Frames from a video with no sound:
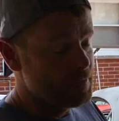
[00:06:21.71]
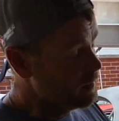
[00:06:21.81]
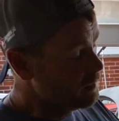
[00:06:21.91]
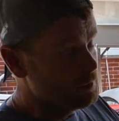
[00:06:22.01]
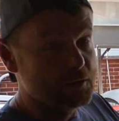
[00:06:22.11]
you
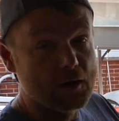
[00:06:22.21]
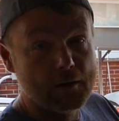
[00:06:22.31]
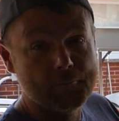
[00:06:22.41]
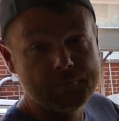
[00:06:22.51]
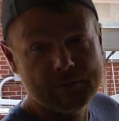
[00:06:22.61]
get an
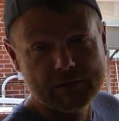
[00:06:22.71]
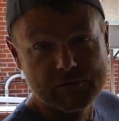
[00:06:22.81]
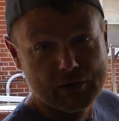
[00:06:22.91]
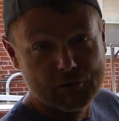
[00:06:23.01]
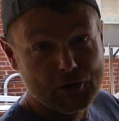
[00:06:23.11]
alarm, it's
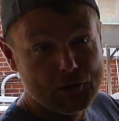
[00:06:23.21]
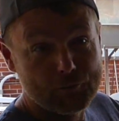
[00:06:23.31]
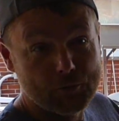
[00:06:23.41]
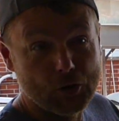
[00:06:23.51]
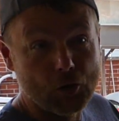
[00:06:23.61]
going to
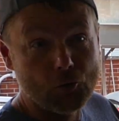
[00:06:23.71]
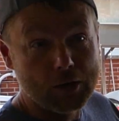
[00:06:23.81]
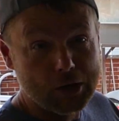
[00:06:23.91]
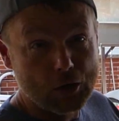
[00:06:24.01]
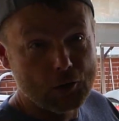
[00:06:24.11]
alarm,
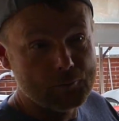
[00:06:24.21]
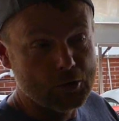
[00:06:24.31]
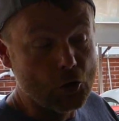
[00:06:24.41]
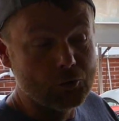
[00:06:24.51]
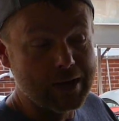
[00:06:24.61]

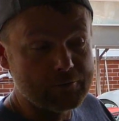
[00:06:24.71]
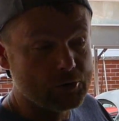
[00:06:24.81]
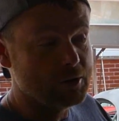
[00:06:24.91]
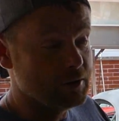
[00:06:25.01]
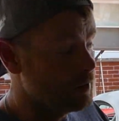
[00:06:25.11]
low
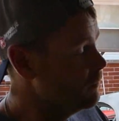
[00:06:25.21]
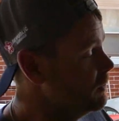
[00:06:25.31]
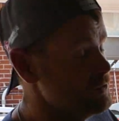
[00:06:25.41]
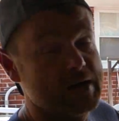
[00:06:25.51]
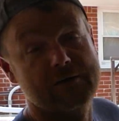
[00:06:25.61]
level alarm
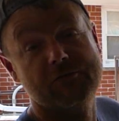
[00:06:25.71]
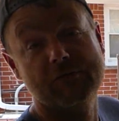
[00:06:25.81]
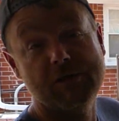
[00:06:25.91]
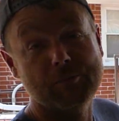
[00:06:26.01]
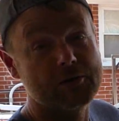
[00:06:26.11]
is at
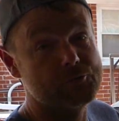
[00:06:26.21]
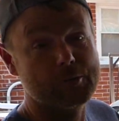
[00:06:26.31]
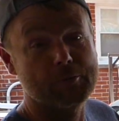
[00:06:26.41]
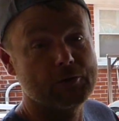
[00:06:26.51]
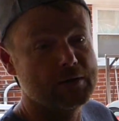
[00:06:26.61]
50 parts
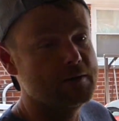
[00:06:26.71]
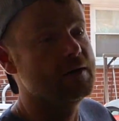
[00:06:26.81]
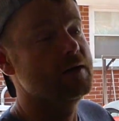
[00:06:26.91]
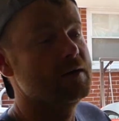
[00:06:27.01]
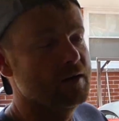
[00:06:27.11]
per million.
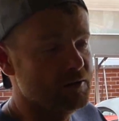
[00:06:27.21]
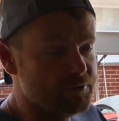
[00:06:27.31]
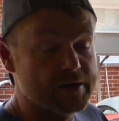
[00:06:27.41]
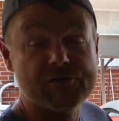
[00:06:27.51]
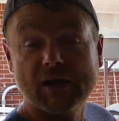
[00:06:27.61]

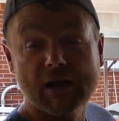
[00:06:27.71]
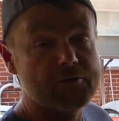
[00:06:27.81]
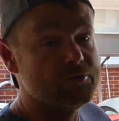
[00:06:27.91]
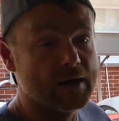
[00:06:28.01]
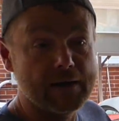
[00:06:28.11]

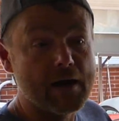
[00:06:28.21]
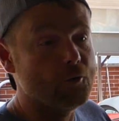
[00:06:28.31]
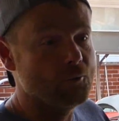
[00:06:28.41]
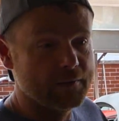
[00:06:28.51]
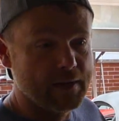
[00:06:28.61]
Investigate, find
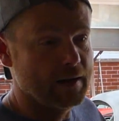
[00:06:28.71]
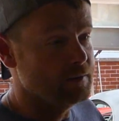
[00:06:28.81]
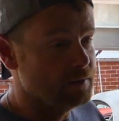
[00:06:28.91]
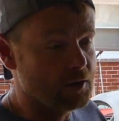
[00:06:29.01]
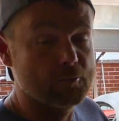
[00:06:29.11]
out where
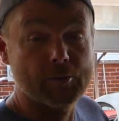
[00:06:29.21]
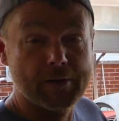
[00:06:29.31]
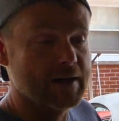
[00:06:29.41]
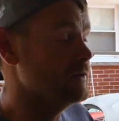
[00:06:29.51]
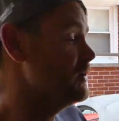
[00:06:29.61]
that carbon
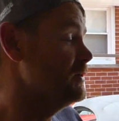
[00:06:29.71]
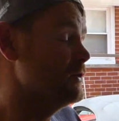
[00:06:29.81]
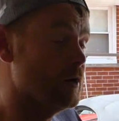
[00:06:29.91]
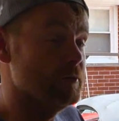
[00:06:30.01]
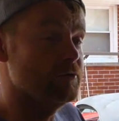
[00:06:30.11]
monoxide is
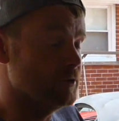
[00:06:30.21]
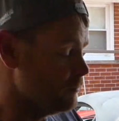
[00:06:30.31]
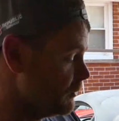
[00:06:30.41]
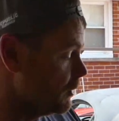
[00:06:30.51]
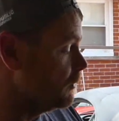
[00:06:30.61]
coming
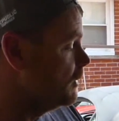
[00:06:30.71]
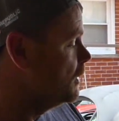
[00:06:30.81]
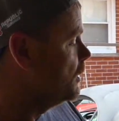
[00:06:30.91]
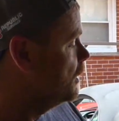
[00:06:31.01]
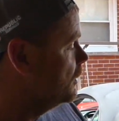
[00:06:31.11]
from. So
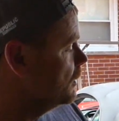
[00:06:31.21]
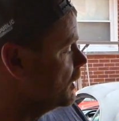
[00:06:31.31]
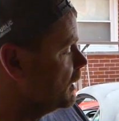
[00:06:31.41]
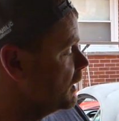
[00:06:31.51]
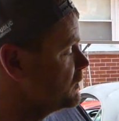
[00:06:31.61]

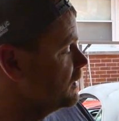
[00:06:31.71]
as a